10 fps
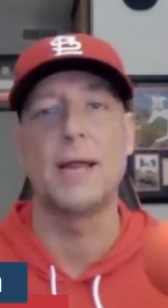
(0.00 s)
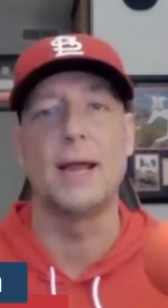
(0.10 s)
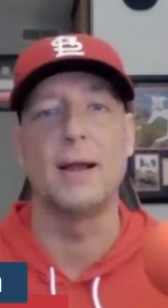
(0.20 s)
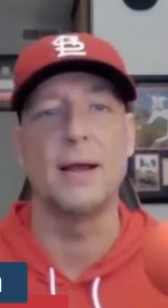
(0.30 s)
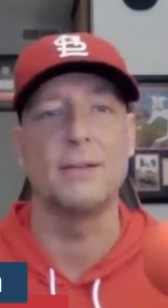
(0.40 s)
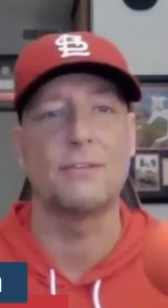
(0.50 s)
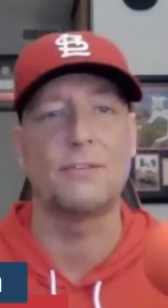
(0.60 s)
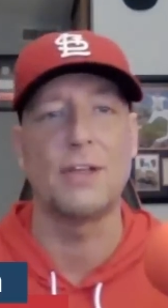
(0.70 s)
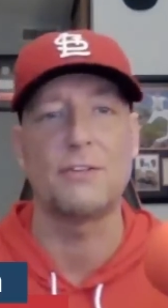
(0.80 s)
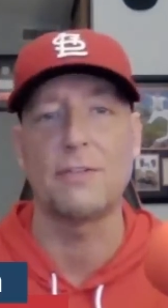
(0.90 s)
here and is
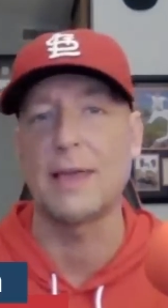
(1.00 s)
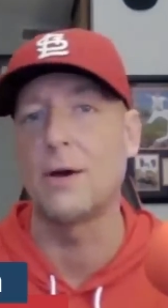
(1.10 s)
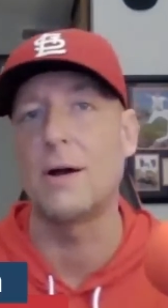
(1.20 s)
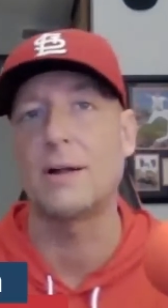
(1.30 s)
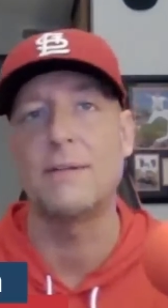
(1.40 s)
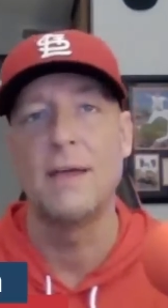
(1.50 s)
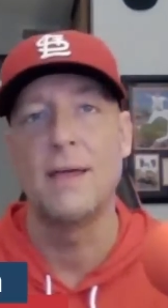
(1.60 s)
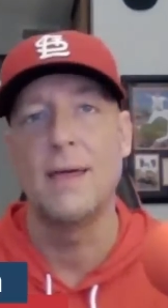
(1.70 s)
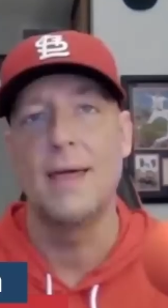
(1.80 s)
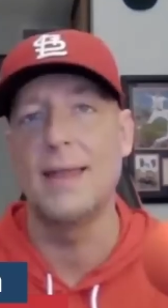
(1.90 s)
essentially cooked
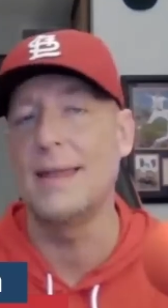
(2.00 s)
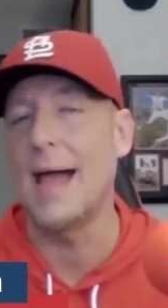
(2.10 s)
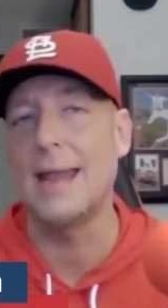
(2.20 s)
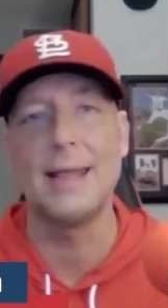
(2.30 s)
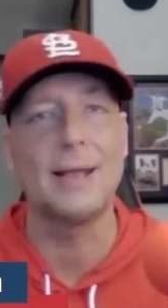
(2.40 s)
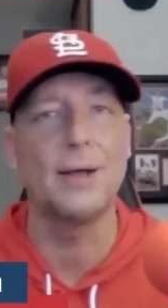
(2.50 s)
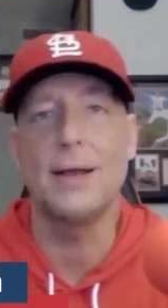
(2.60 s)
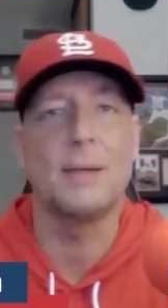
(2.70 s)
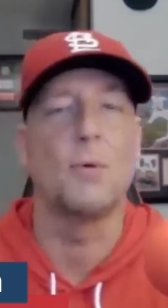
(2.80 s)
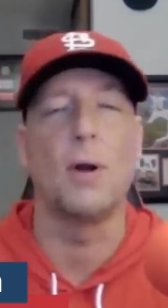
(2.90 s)
and not any
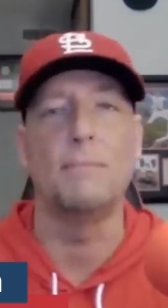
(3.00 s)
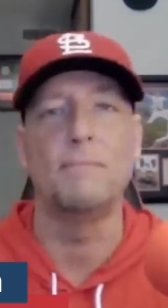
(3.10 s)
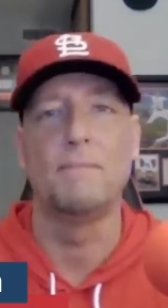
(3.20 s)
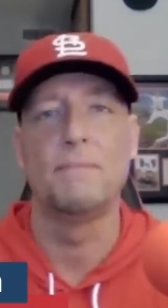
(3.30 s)
good anymore.